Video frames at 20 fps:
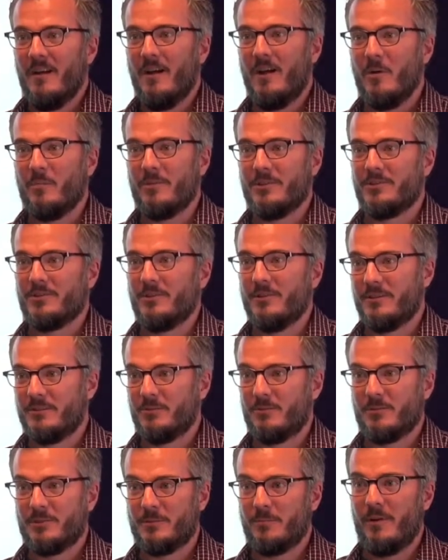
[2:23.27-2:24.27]
um, the
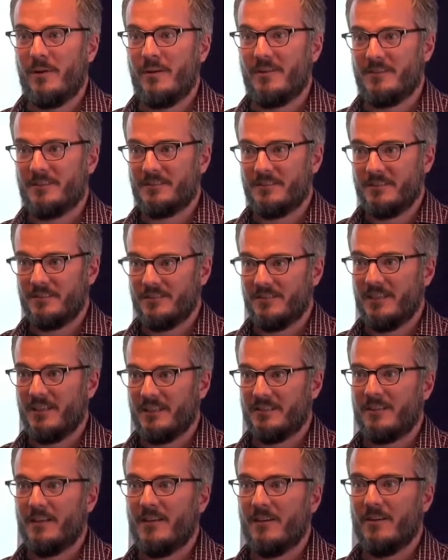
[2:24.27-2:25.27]
student's response is
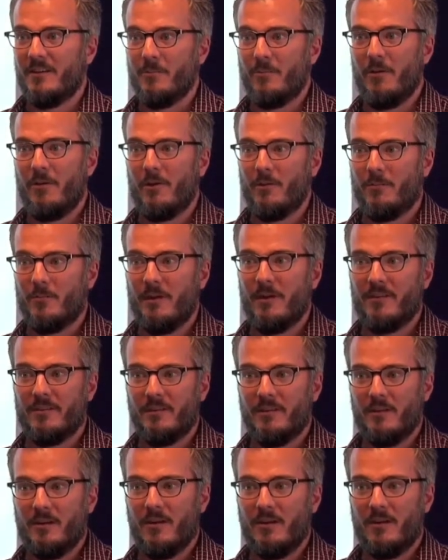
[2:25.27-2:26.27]
dictated in part by
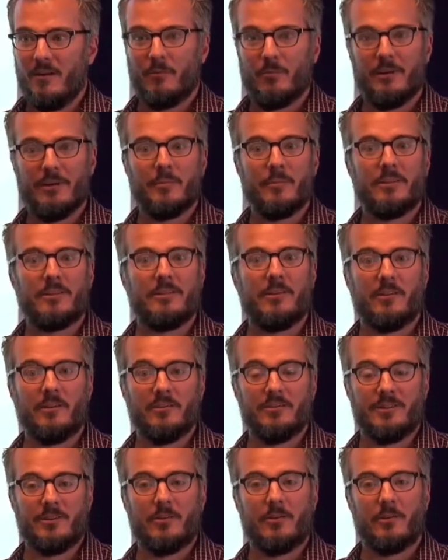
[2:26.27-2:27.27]
the uh, reading
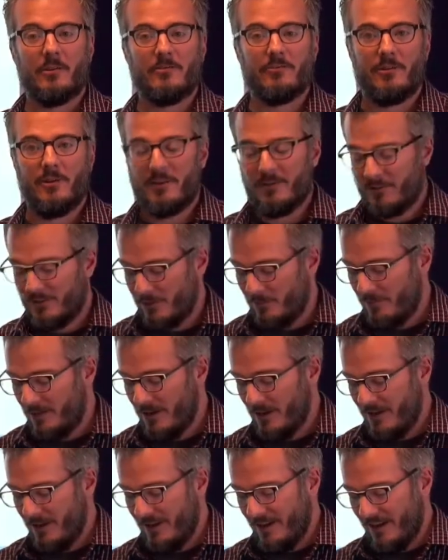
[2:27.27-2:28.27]
materials that are in front of them.